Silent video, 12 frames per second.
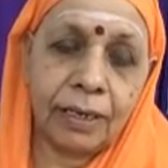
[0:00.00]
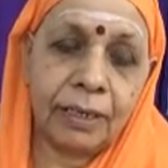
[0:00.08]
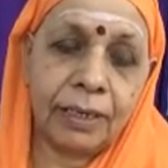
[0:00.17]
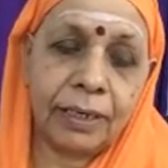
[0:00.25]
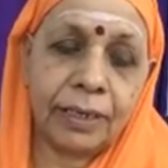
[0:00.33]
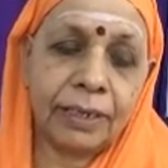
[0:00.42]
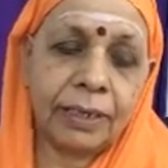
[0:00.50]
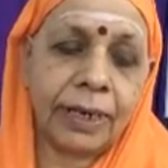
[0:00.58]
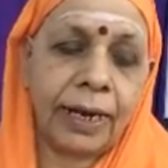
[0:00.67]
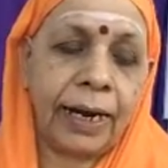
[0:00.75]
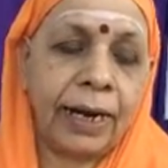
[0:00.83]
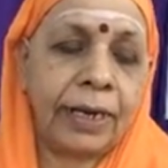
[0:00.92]
They
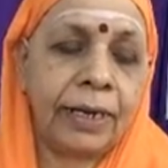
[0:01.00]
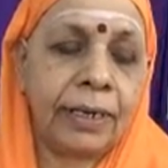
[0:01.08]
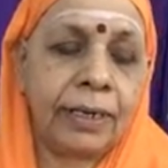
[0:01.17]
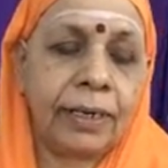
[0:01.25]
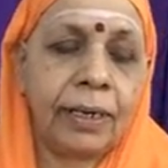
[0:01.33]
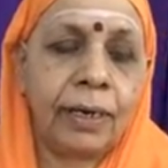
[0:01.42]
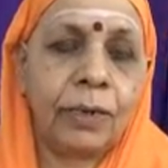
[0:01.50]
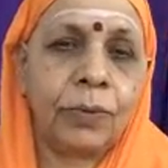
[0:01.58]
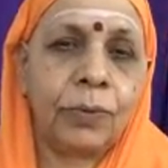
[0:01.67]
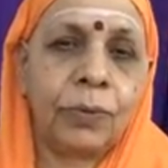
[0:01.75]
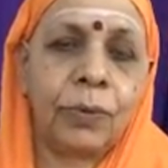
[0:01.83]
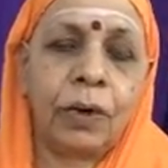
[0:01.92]
chant,
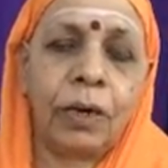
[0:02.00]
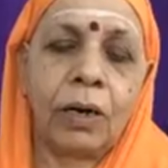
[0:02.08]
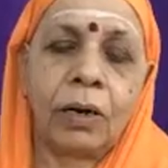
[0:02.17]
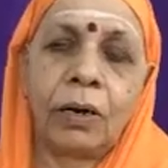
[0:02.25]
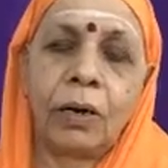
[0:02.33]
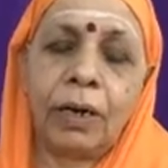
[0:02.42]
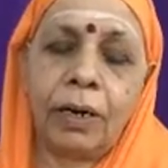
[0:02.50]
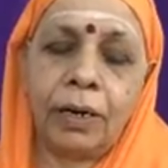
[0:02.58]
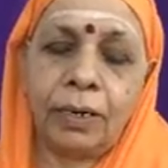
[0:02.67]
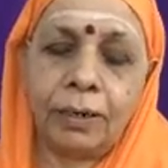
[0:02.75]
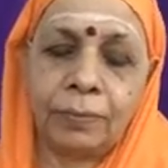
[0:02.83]
O Lord,